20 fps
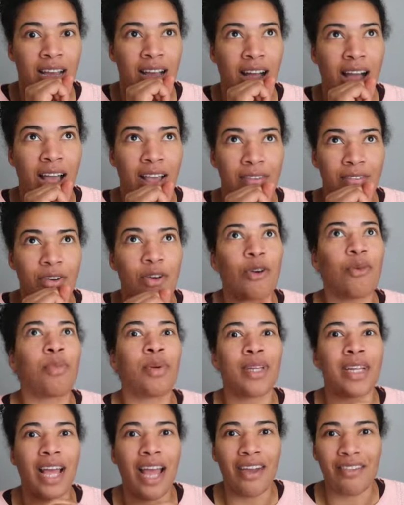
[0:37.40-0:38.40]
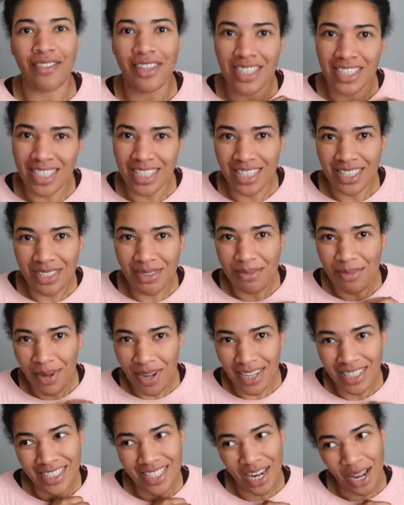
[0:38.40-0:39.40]
I've opened every single
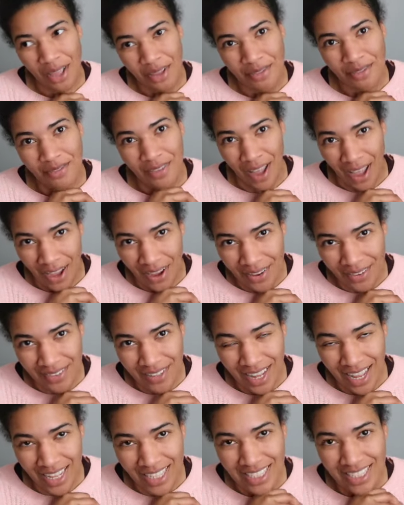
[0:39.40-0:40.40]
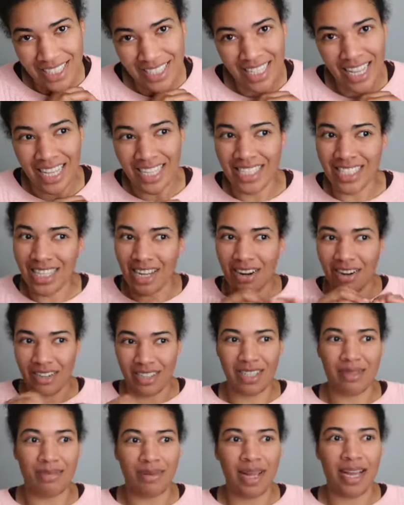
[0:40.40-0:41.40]
box that I found that says
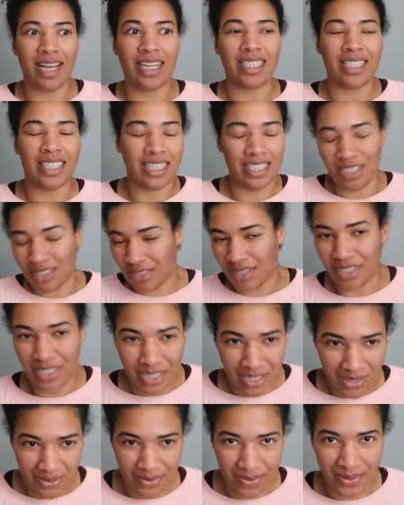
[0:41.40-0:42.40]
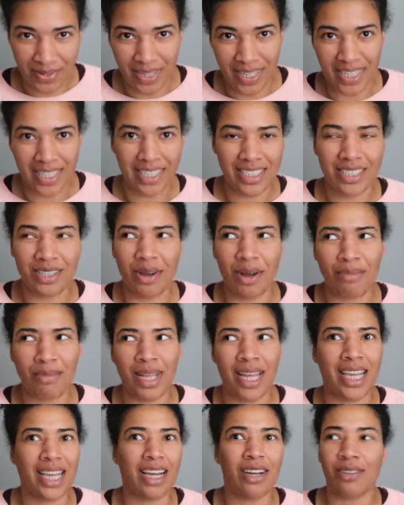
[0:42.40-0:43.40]
art supplies and searched through it. So I'm
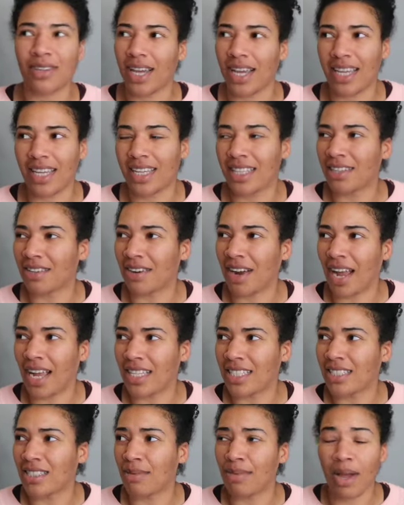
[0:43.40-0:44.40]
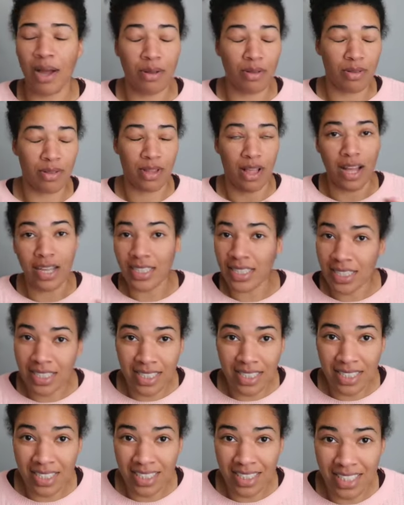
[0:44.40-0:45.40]
like, okay, either I somehow
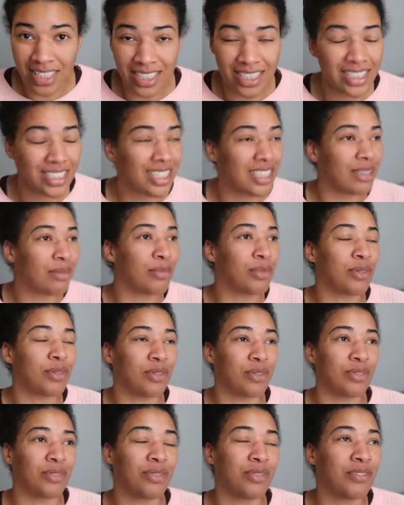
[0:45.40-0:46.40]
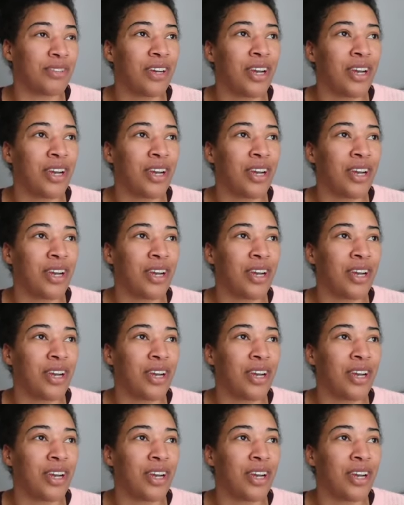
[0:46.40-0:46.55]
lost these in the move